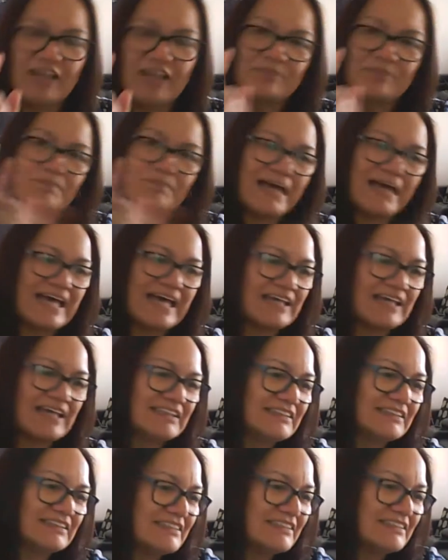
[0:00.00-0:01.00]
But
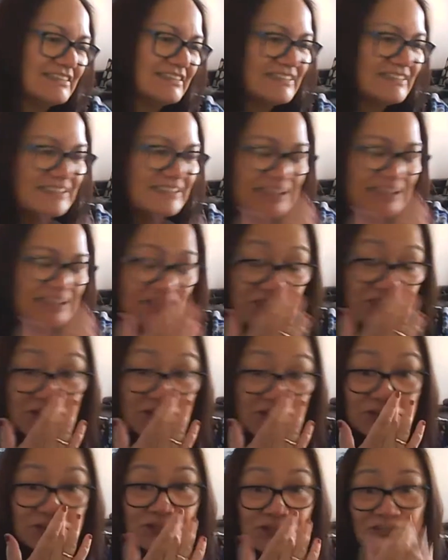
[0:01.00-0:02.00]
if
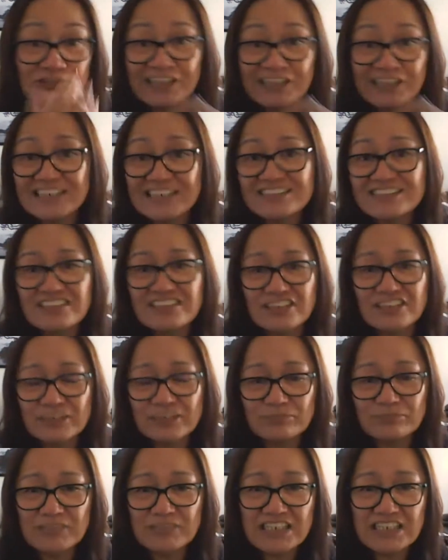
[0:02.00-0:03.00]
you're raised like
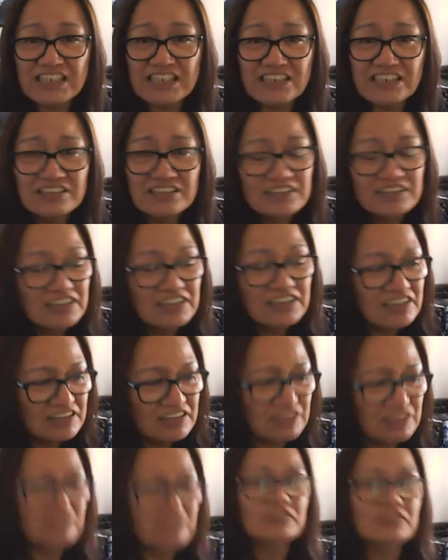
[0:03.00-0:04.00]
me,
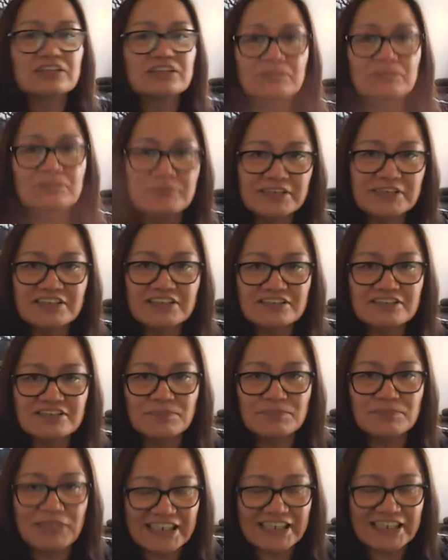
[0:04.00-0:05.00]
you got the biggest
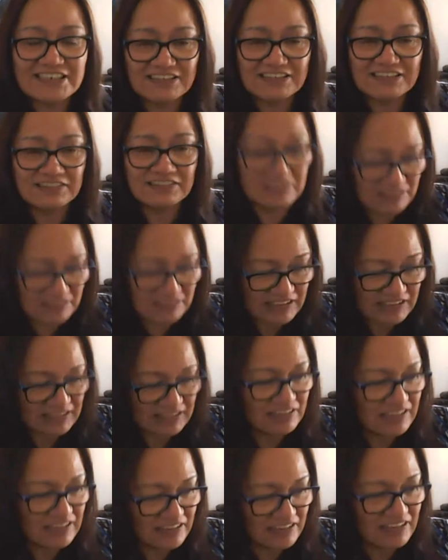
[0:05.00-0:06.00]
plate in
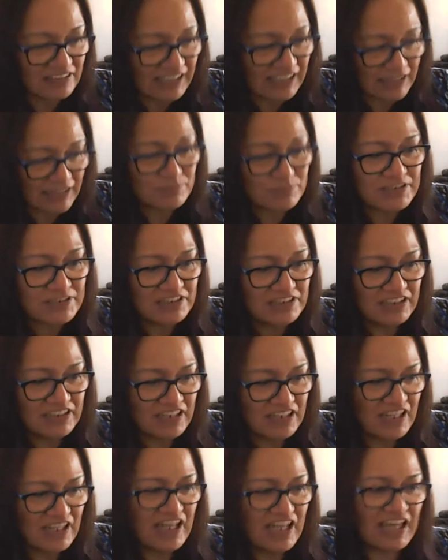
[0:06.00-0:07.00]
the cupboard
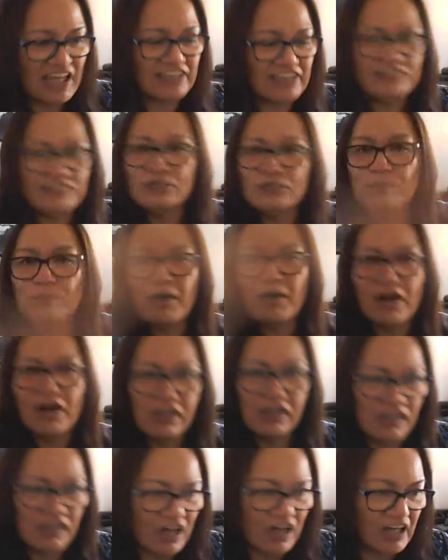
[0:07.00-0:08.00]
and you pile
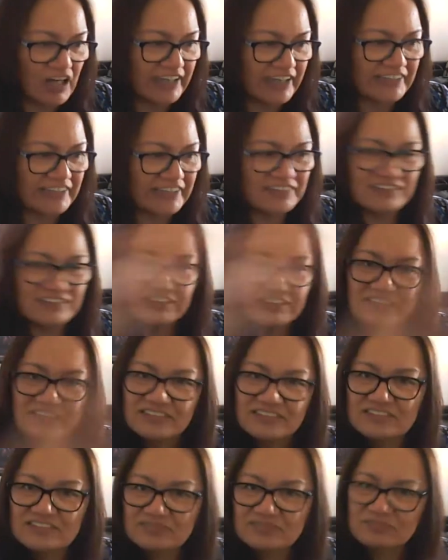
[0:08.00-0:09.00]
high
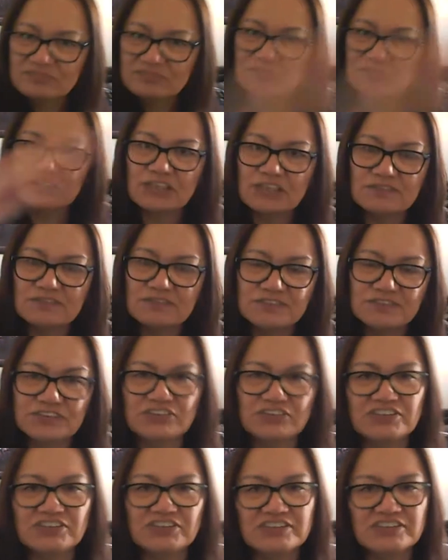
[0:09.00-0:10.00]
of
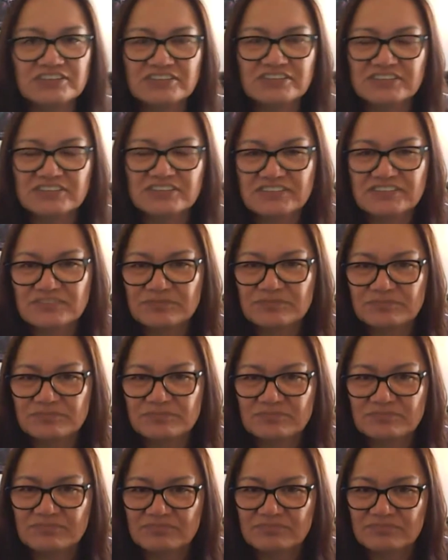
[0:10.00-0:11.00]
food,
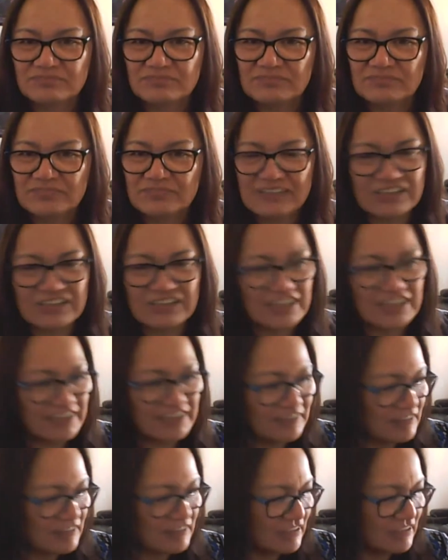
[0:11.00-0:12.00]
okay?
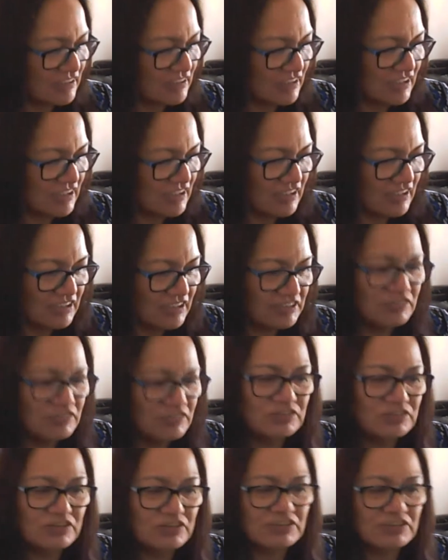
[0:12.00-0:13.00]
You
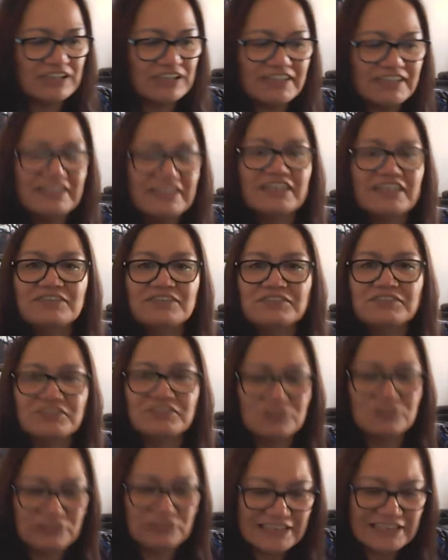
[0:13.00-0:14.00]
got enough
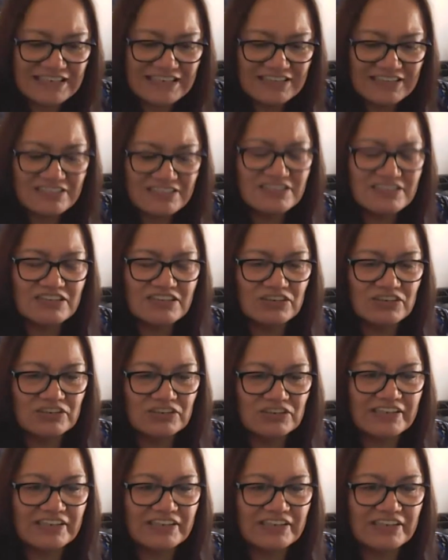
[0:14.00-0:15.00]
greens on
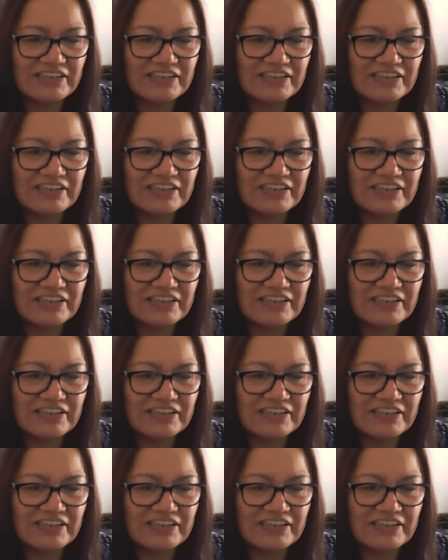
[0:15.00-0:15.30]
that plate to